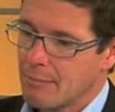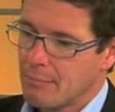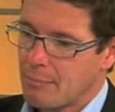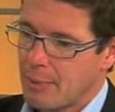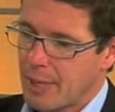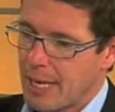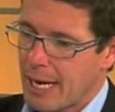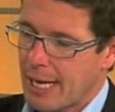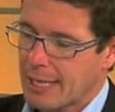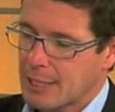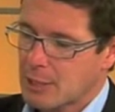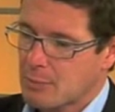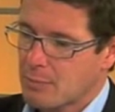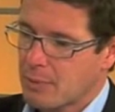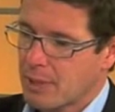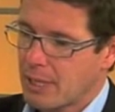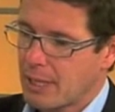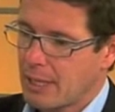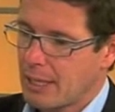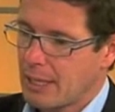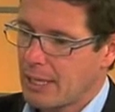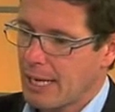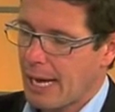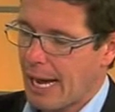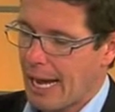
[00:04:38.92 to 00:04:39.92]

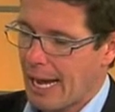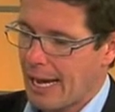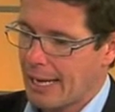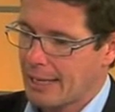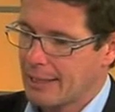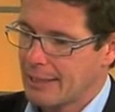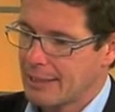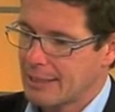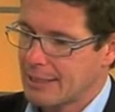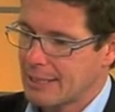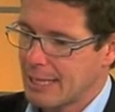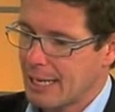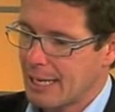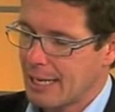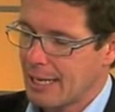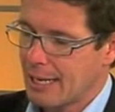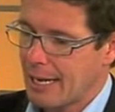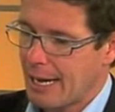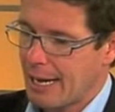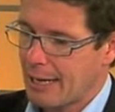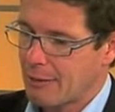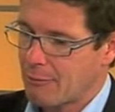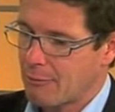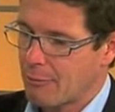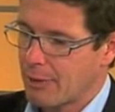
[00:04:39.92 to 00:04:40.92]
BHP
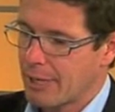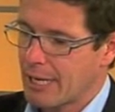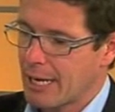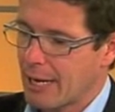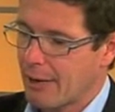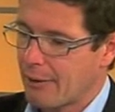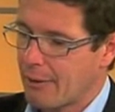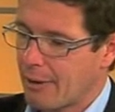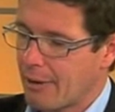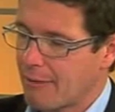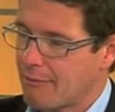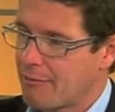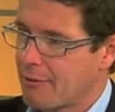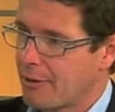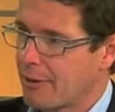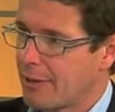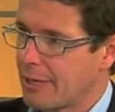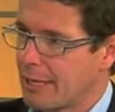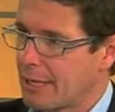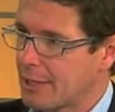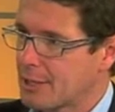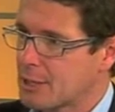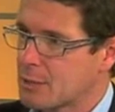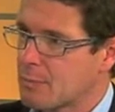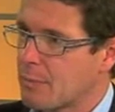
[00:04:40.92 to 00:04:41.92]
and Rio are
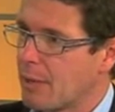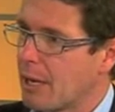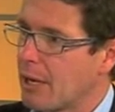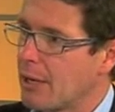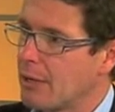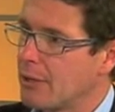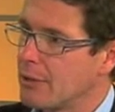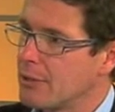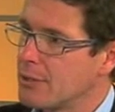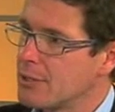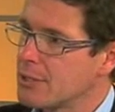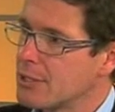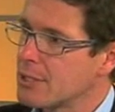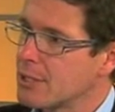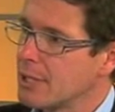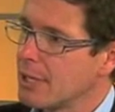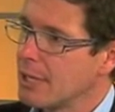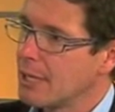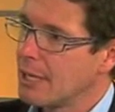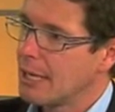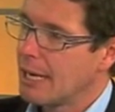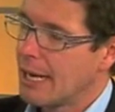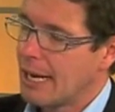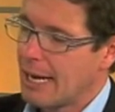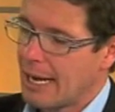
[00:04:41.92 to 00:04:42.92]
very exposed
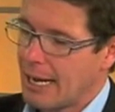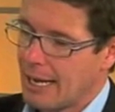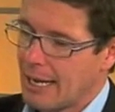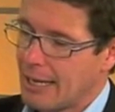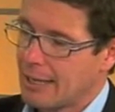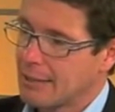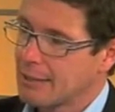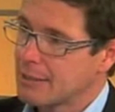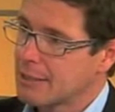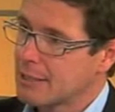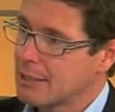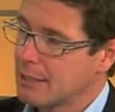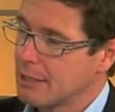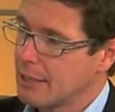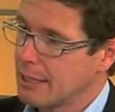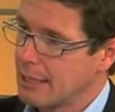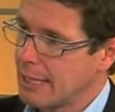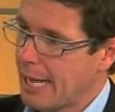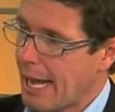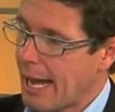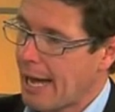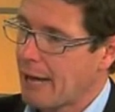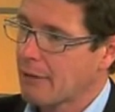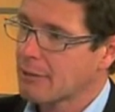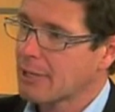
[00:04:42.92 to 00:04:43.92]
to
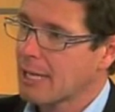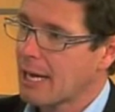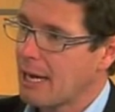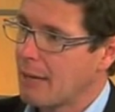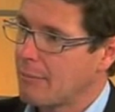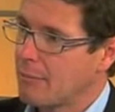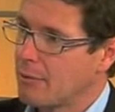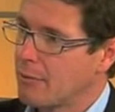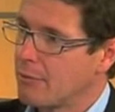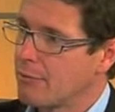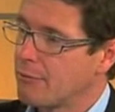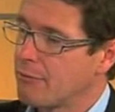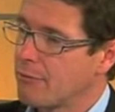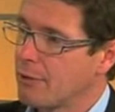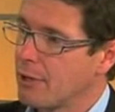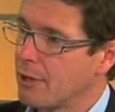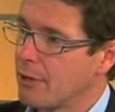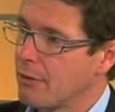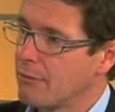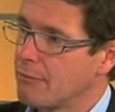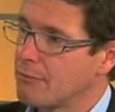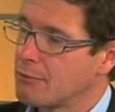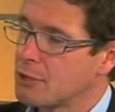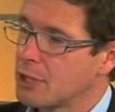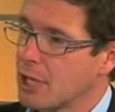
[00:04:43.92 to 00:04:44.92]
the outcome
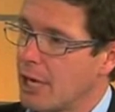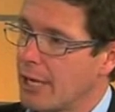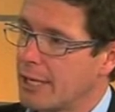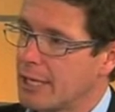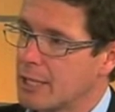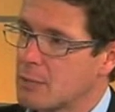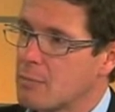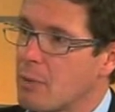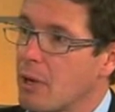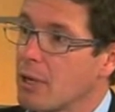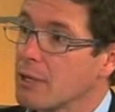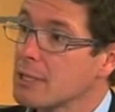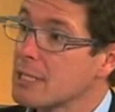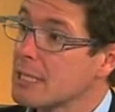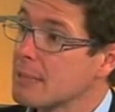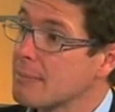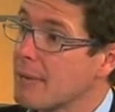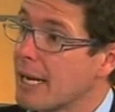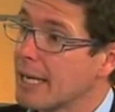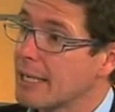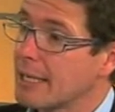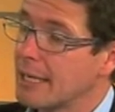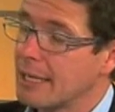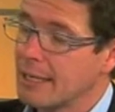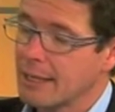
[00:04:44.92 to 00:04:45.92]
of Chinese policy
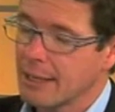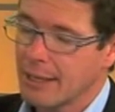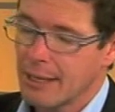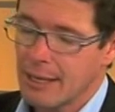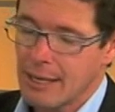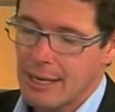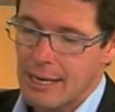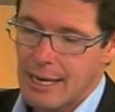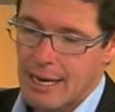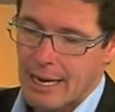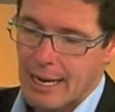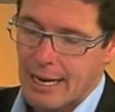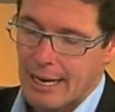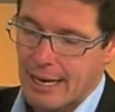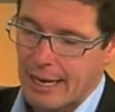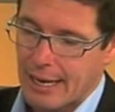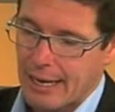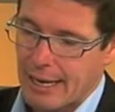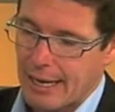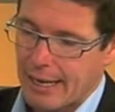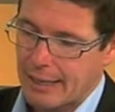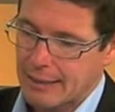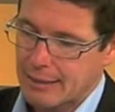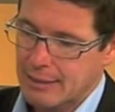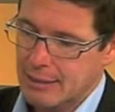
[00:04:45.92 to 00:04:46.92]
making,
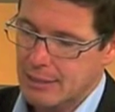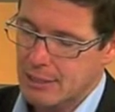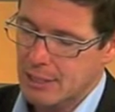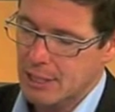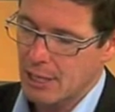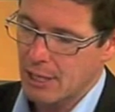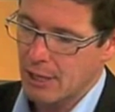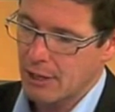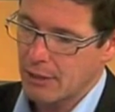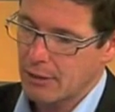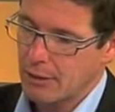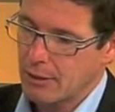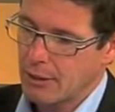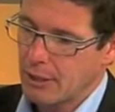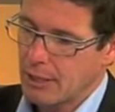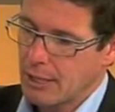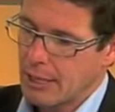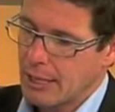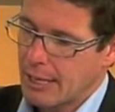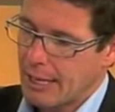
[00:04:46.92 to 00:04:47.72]
and so